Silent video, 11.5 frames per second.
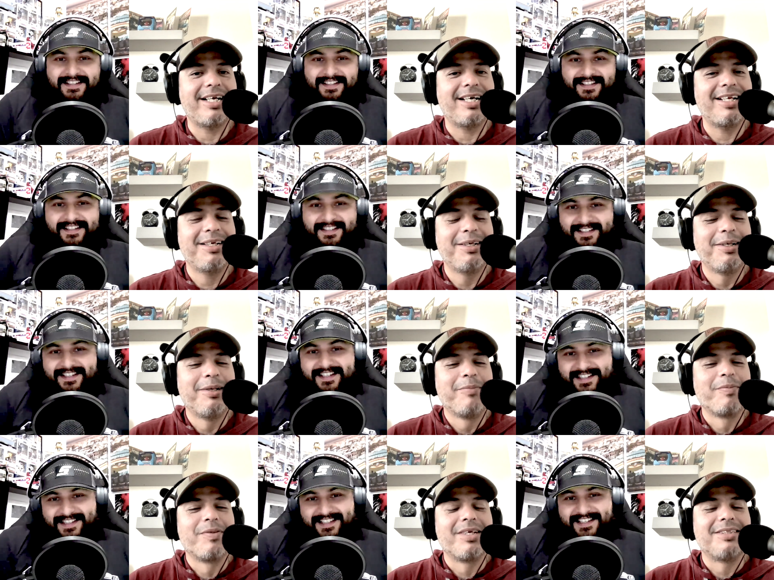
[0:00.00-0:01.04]
Speaker 1: guy.
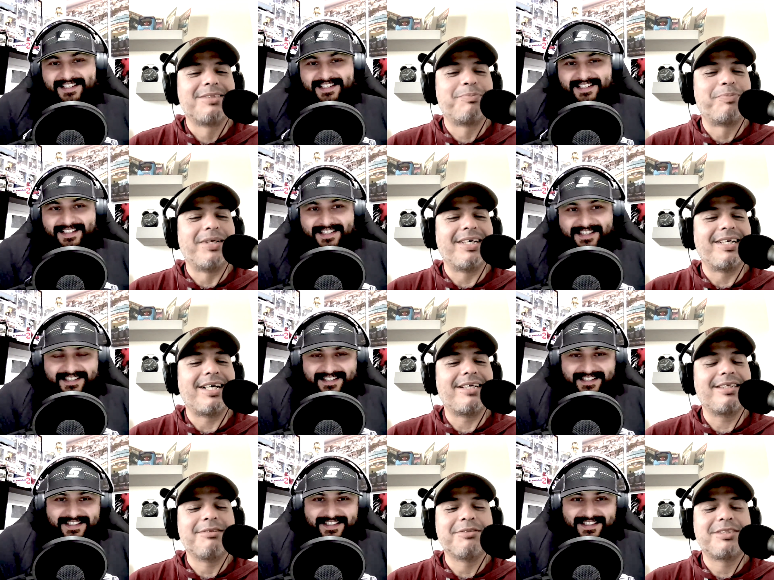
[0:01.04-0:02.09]
Yeah, yeah. But I, it
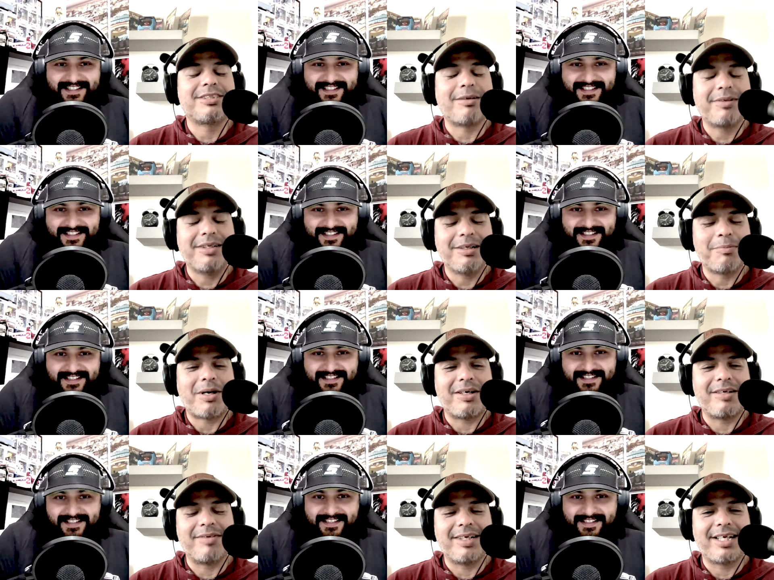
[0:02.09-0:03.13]
was something about him
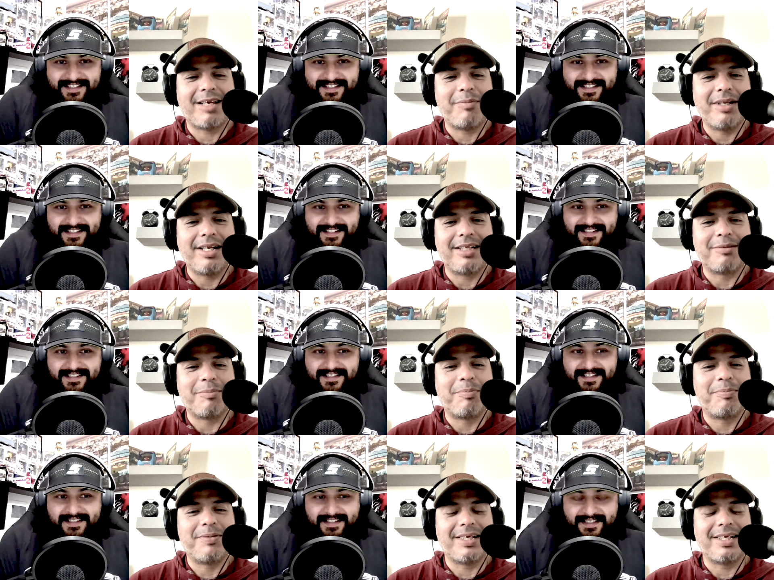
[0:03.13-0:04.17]
that gave me like the
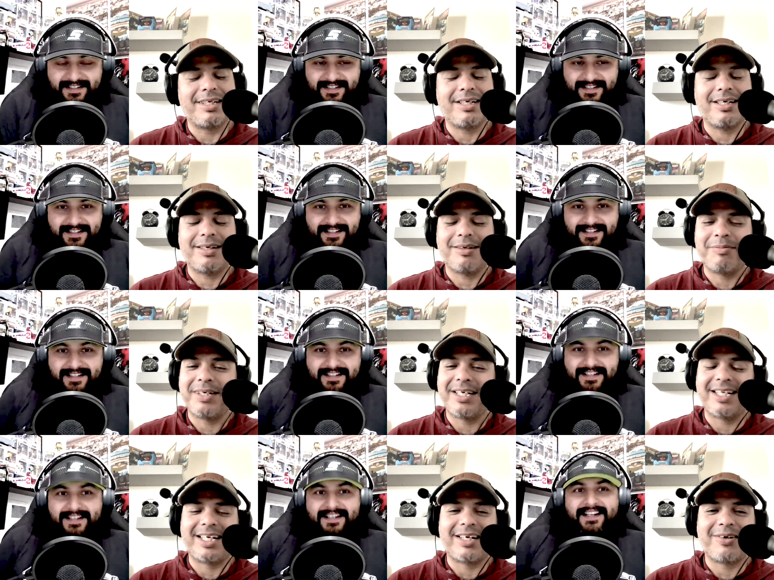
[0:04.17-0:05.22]
like ah man
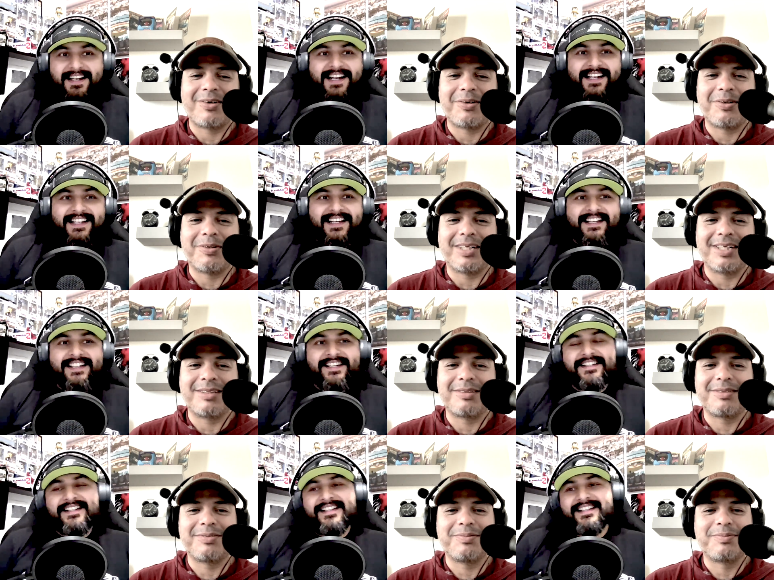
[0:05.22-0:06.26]
like i don't know I, like, I
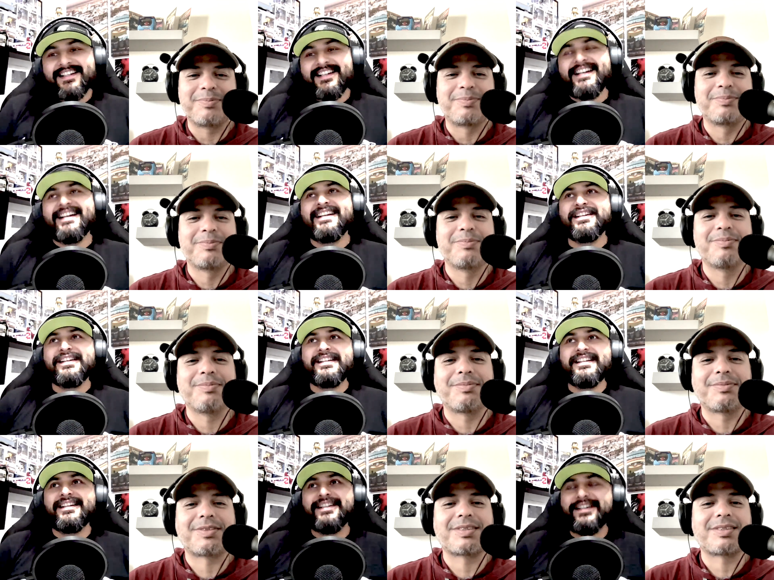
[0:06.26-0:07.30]
Speaker 2: couldn't i
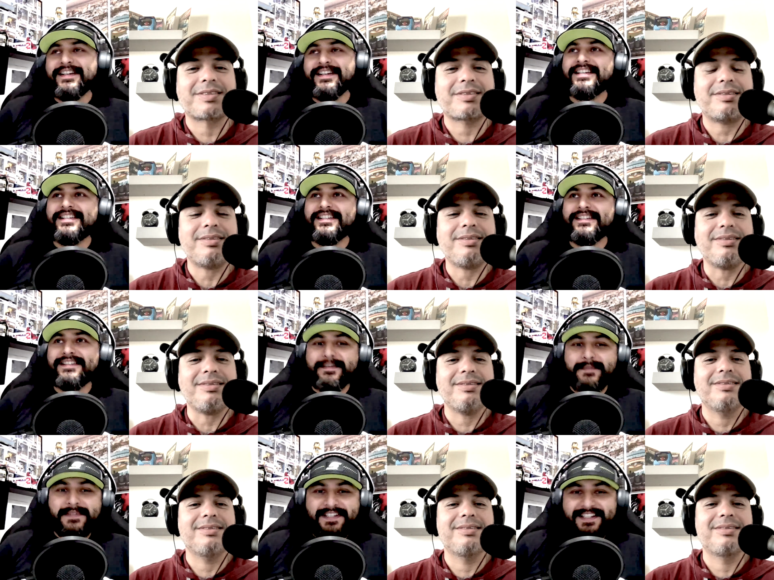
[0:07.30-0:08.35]
couldn't okay so i'm
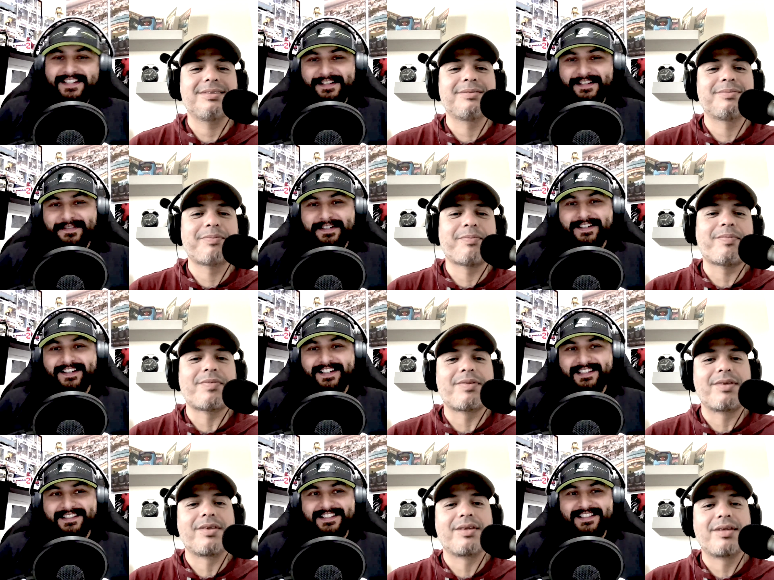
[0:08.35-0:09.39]
really good at figuring
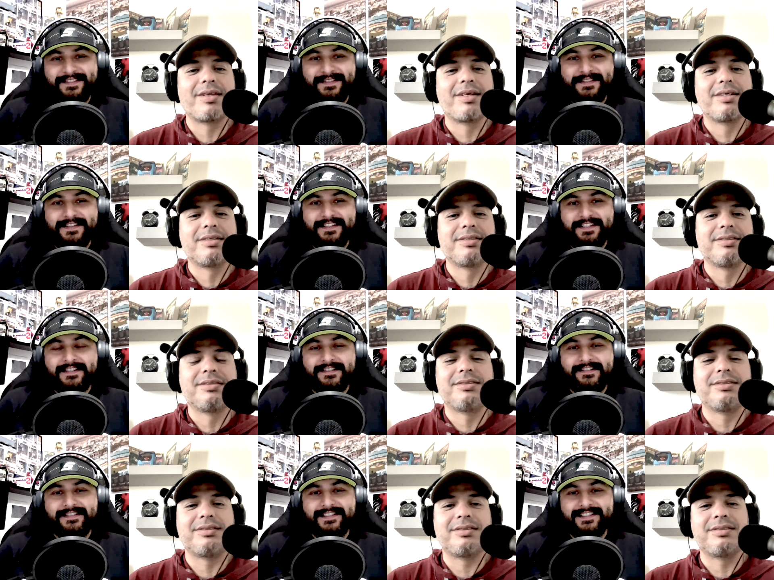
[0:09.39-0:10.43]
out stuff through the
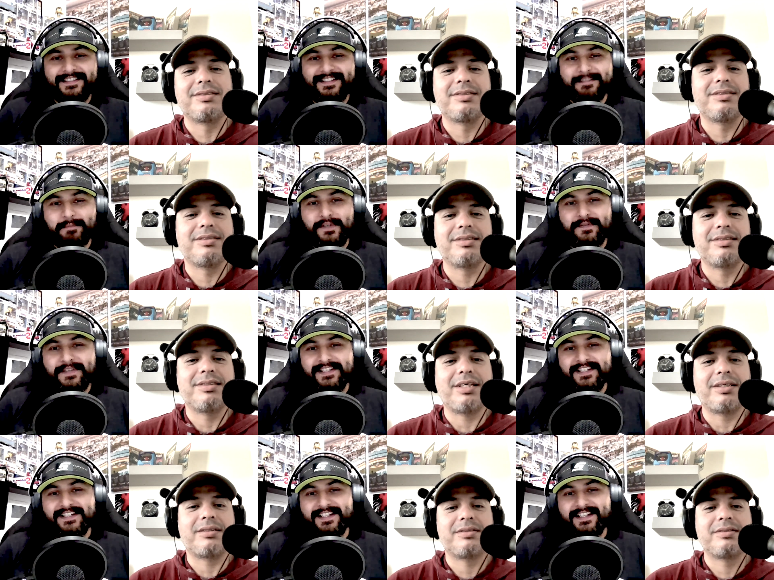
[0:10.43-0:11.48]
shows and movies yeah.
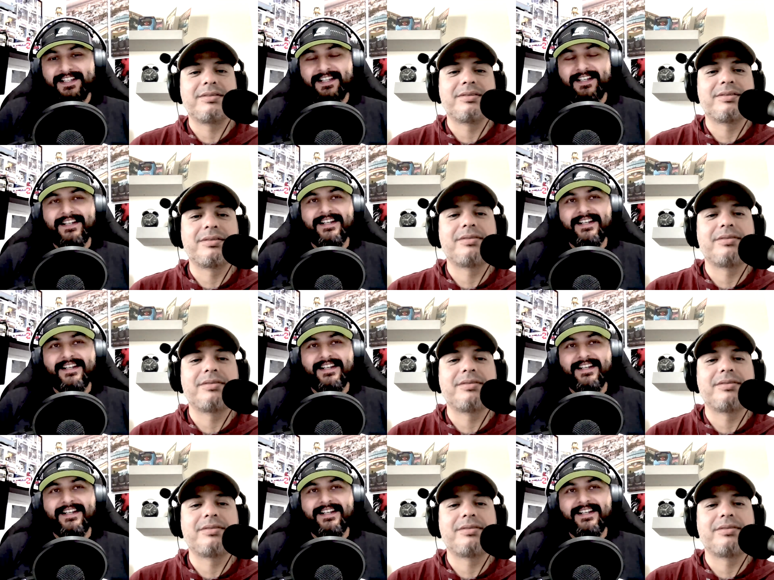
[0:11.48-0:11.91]
and everything